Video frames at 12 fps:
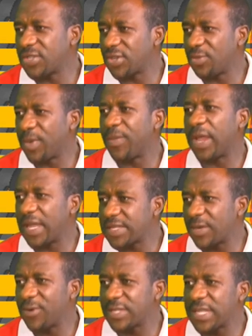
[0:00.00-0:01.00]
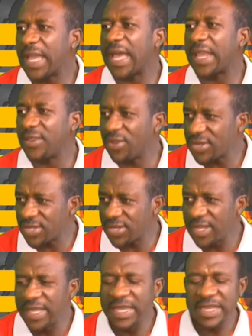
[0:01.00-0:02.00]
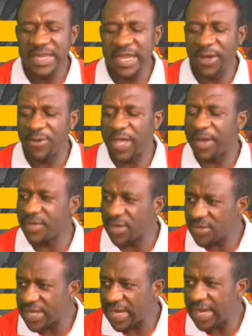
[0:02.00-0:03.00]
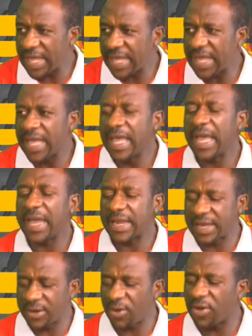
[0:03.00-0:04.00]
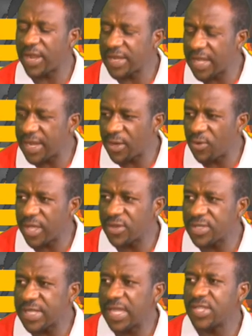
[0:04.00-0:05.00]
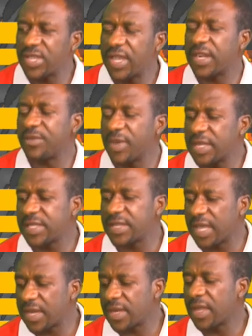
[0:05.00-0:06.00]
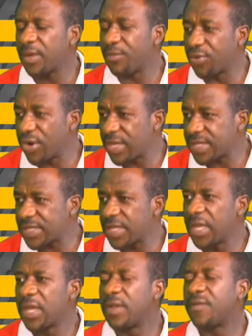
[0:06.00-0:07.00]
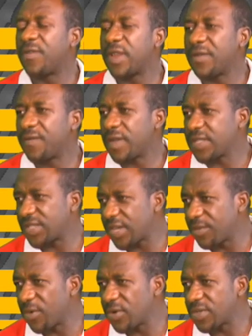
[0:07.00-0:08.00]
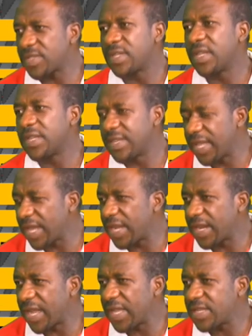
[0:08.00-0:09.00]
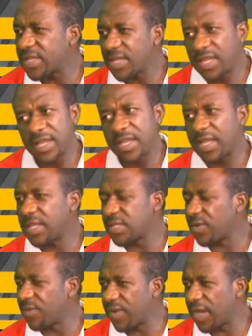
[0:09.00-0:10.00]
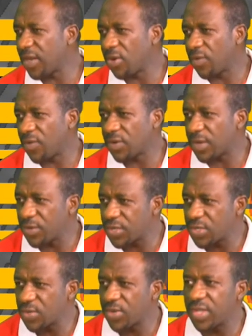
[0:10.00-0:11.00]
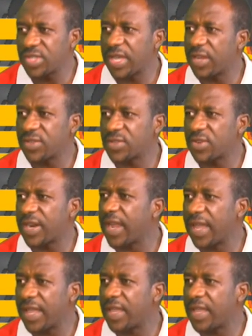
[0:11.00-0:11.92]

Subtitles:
Remember last time we said adduction? Now we abduct that leg and correct that equinus. That child remains in that brace for the first 3 months, day and night. It's a very comfortable shoe. The child doesn't cry.